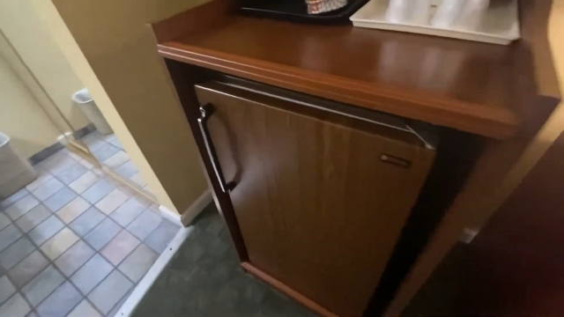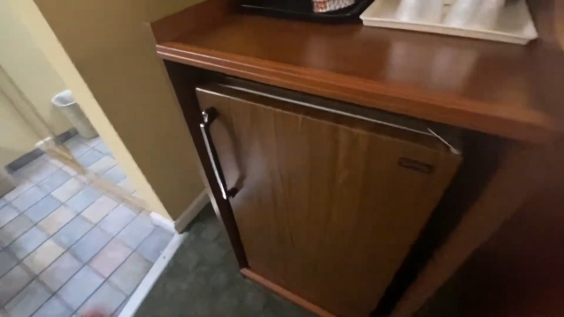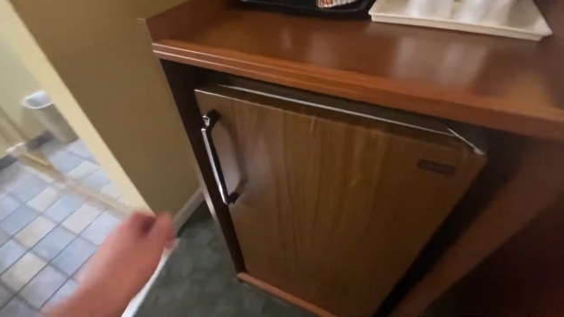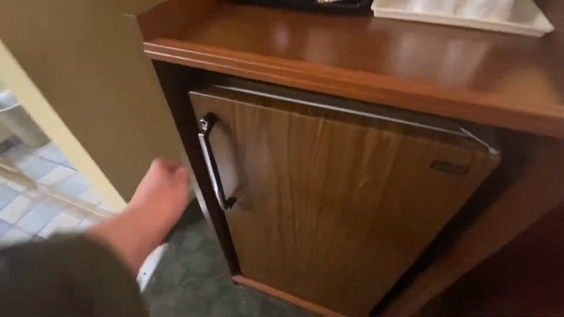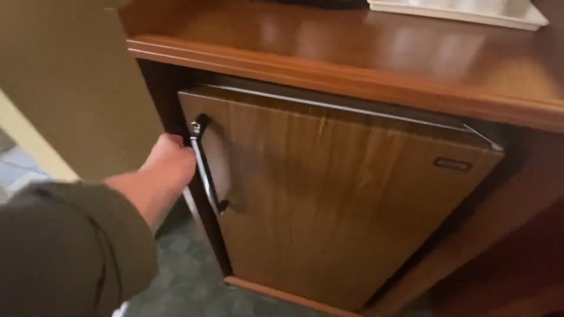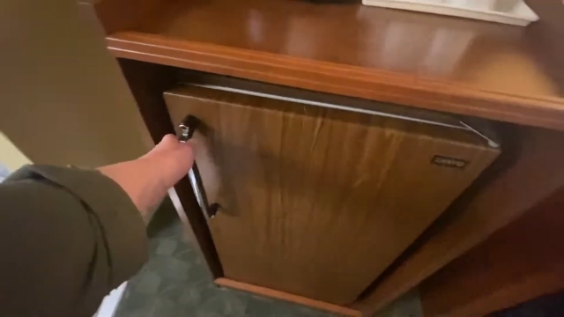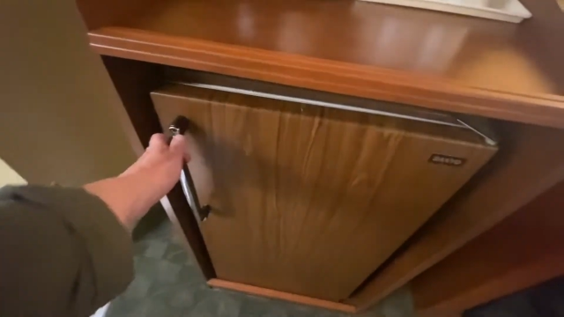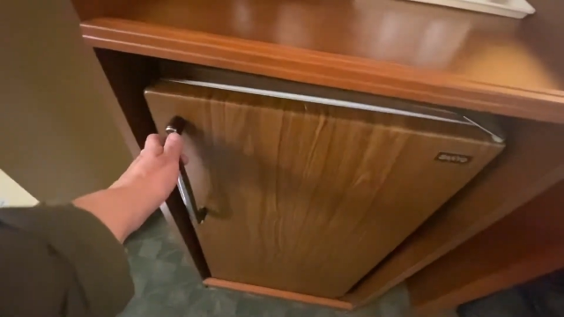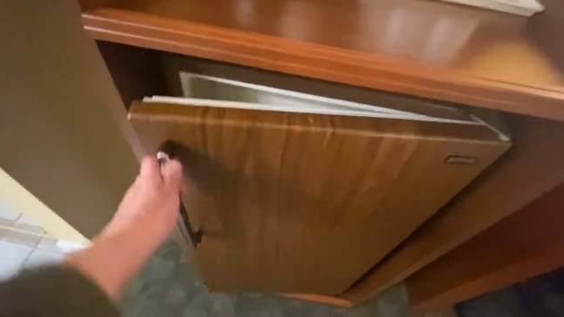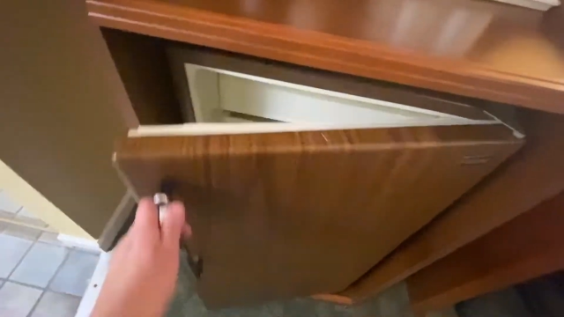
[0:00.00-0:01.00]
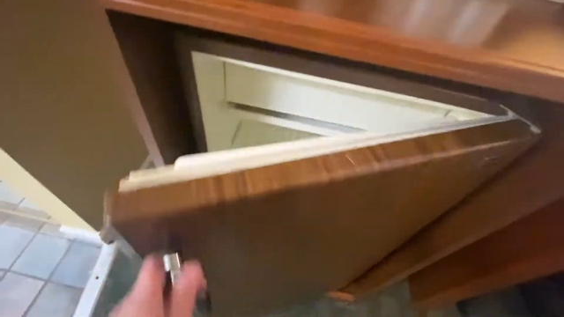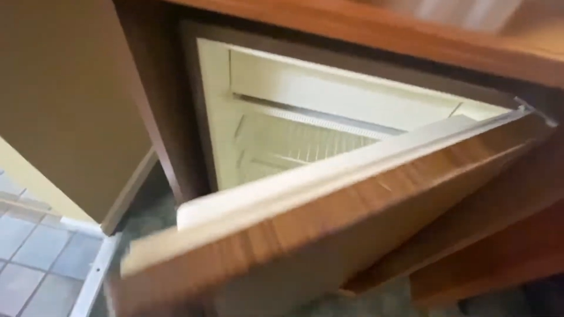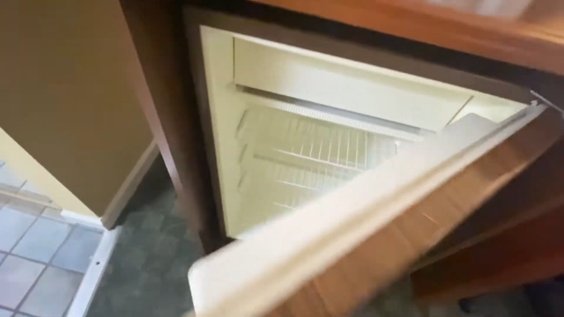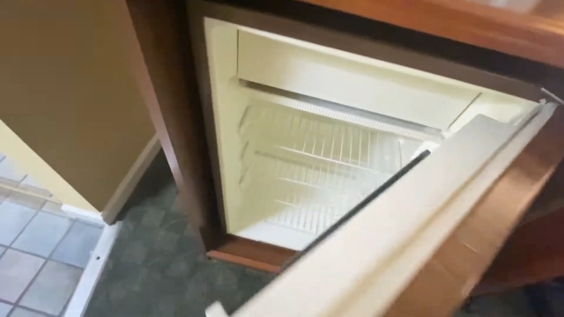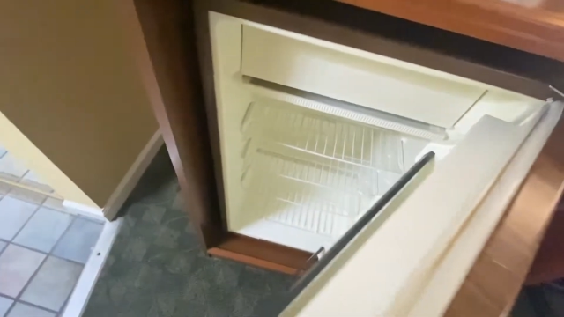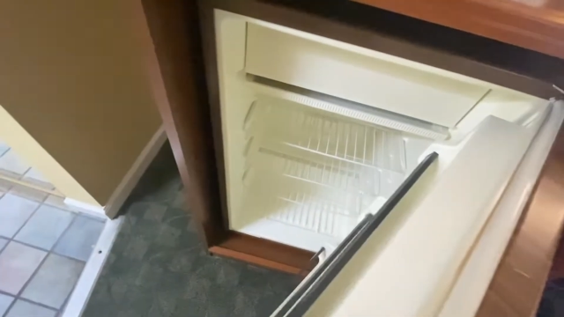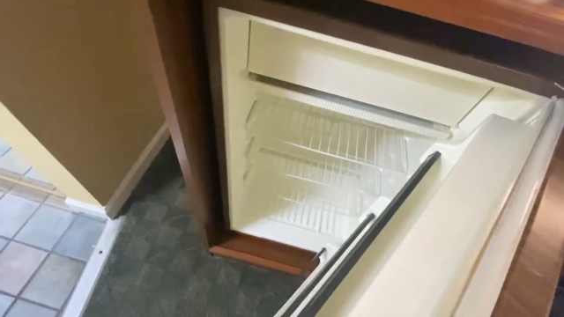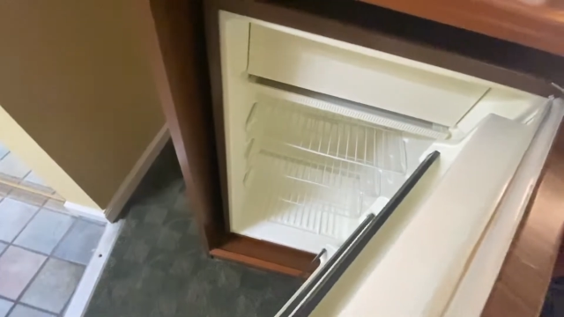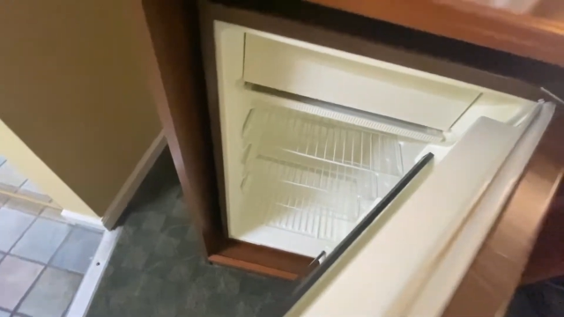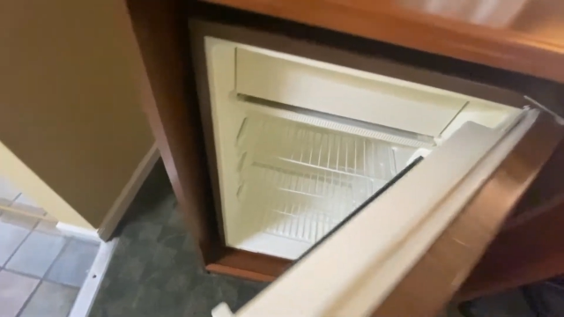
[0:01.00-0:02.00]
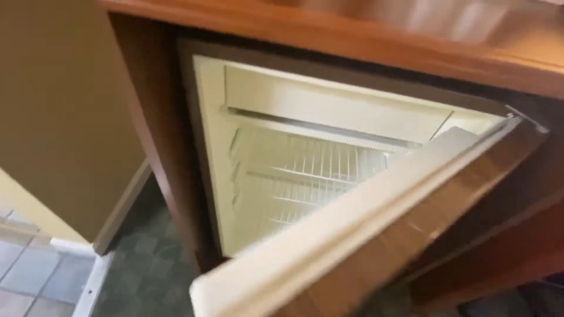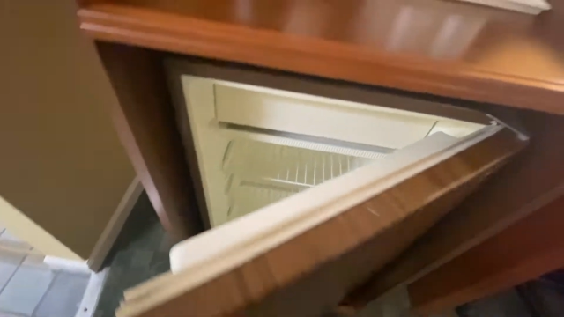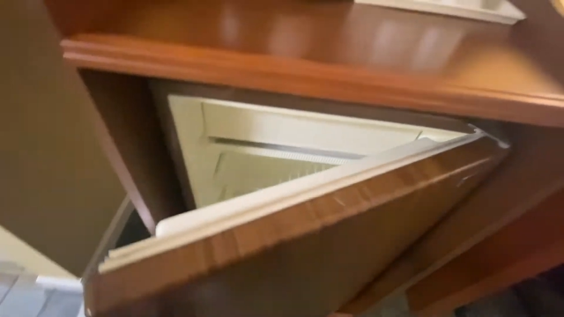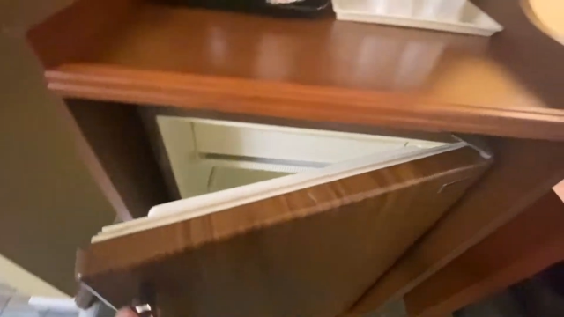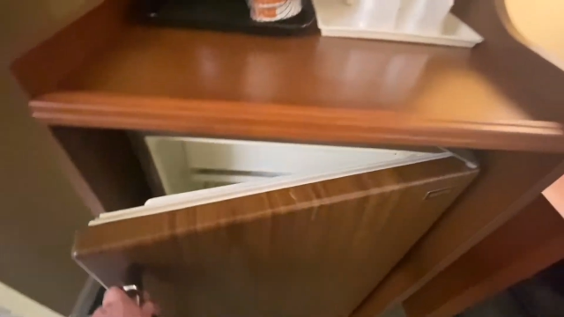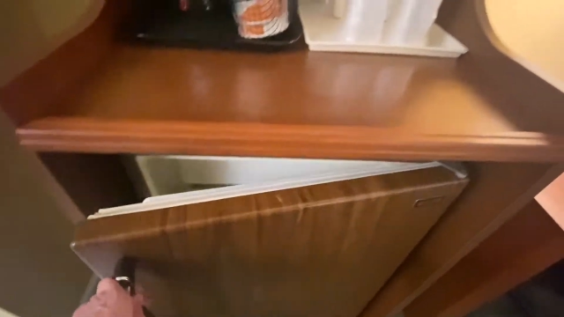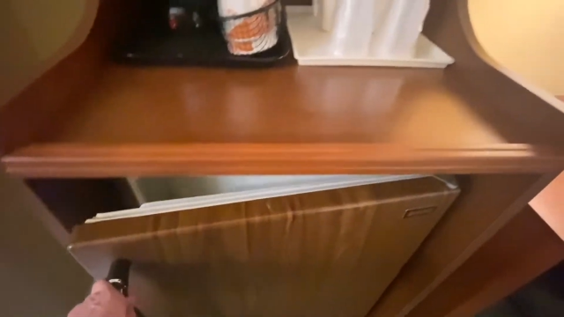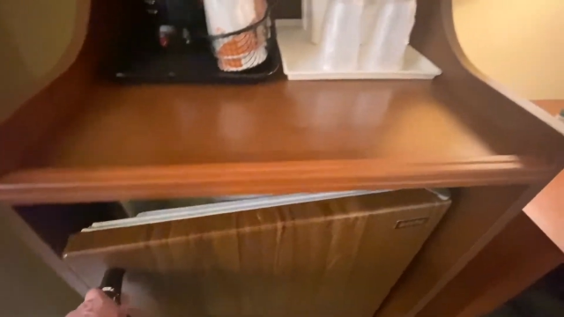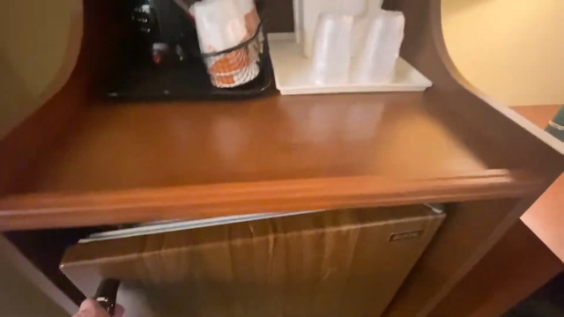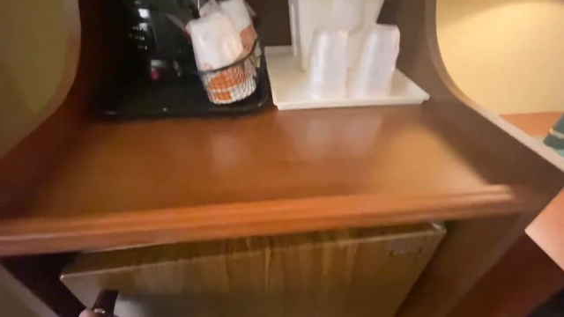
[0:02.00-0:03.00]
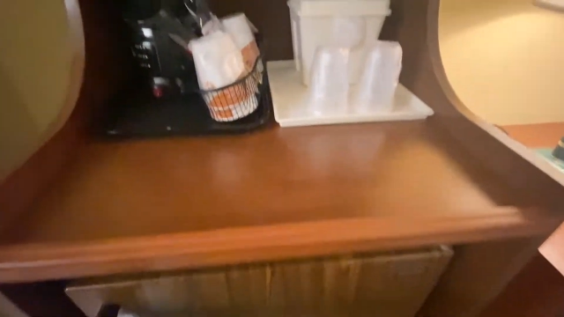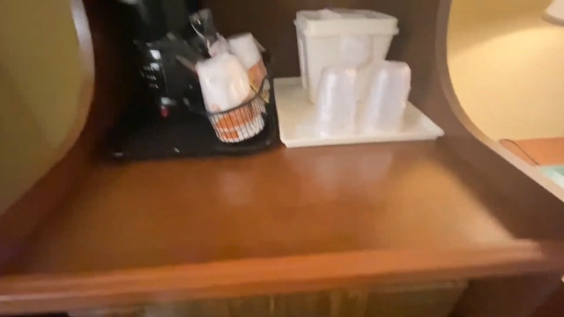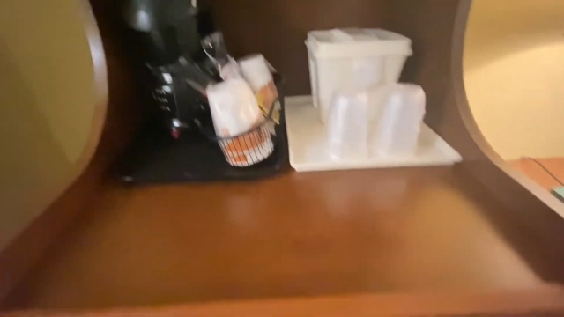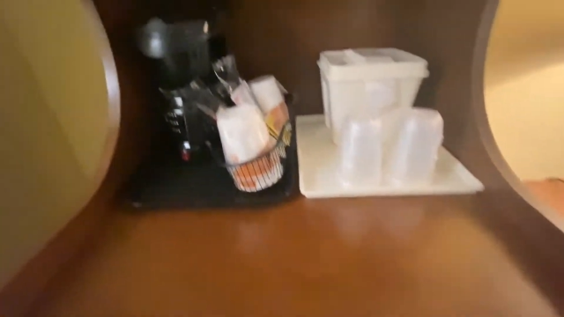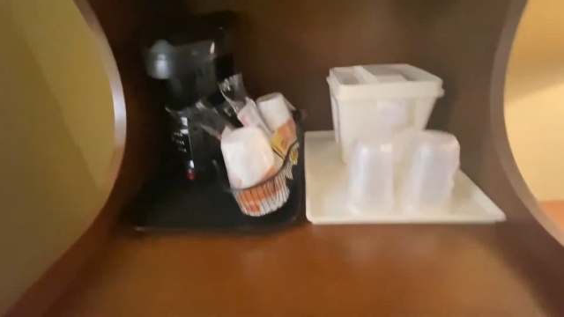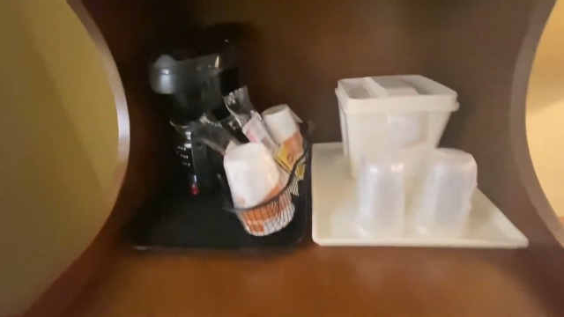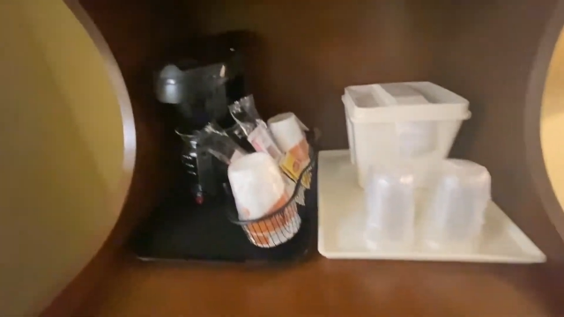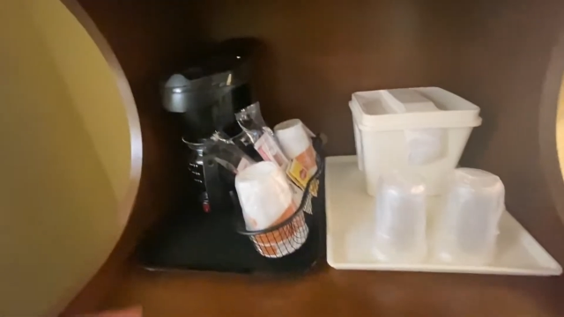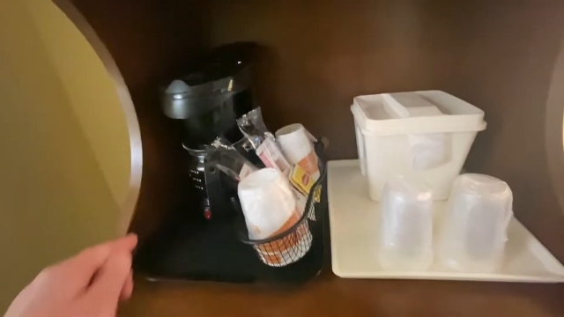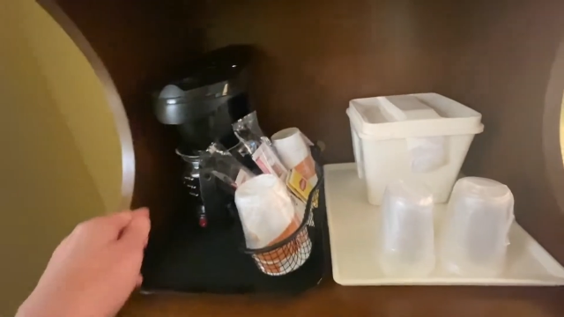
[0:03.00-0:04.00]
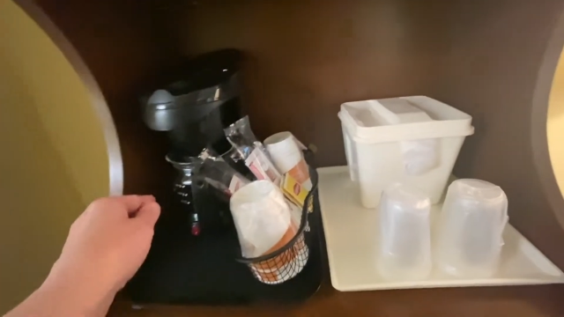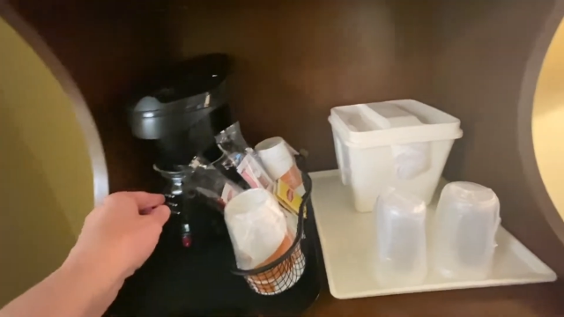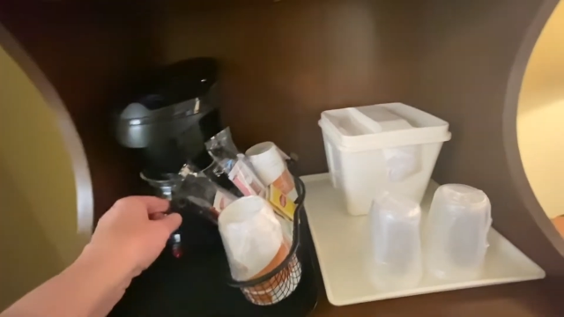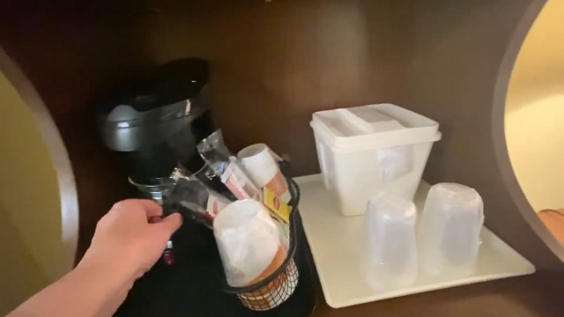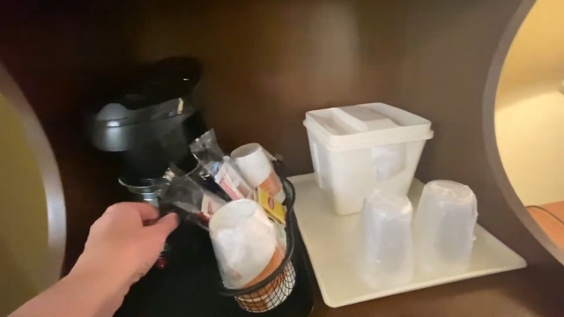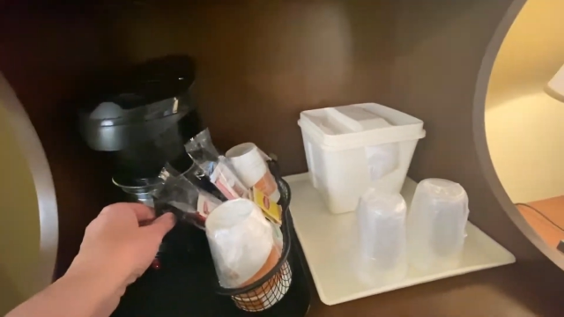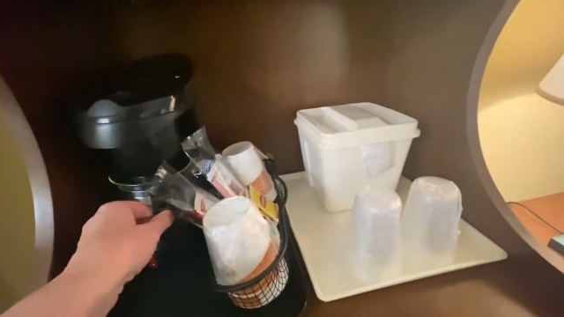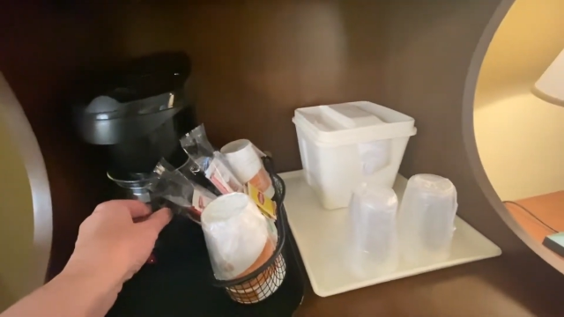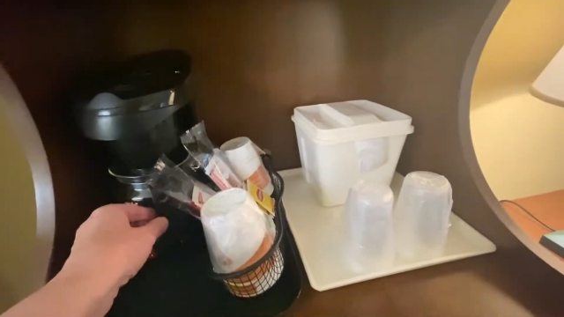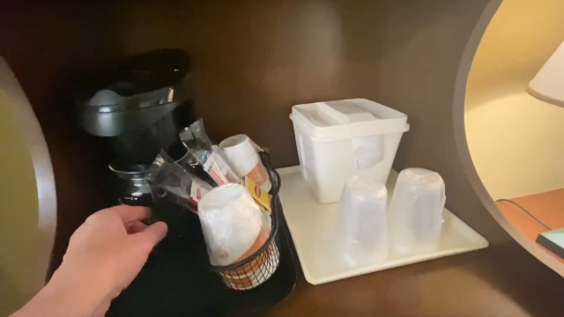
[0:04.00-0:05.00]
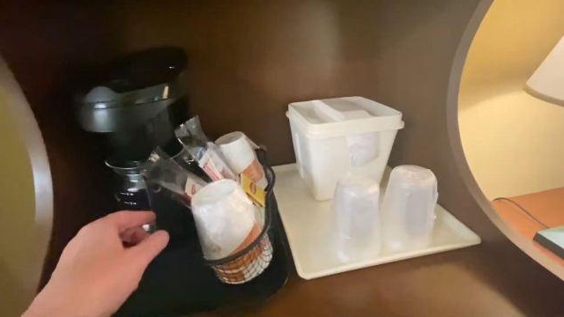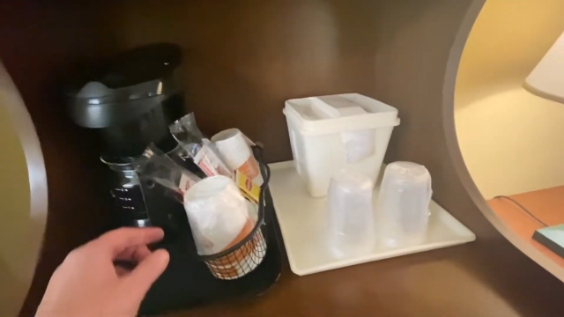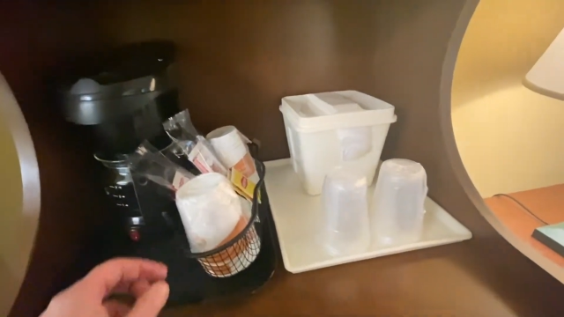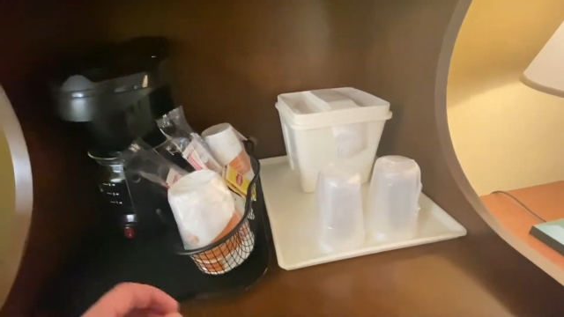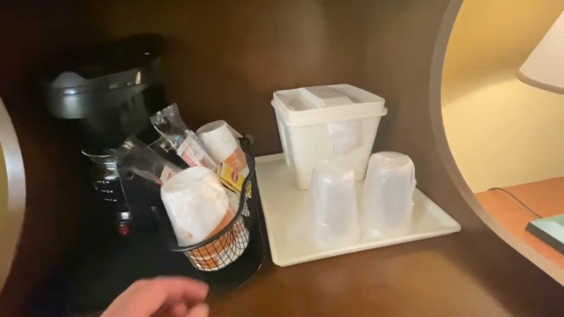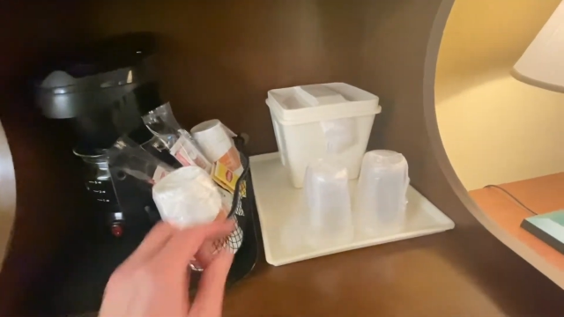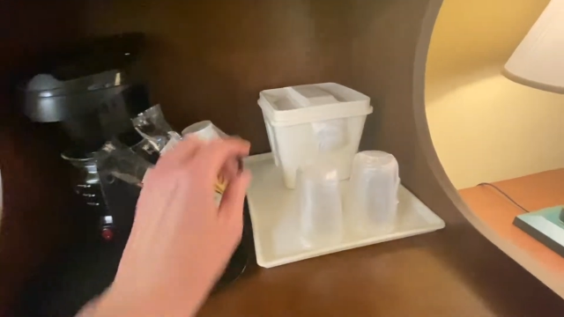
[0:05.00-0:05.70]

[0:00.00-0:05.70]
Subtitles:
Nobody's mouth can be seen.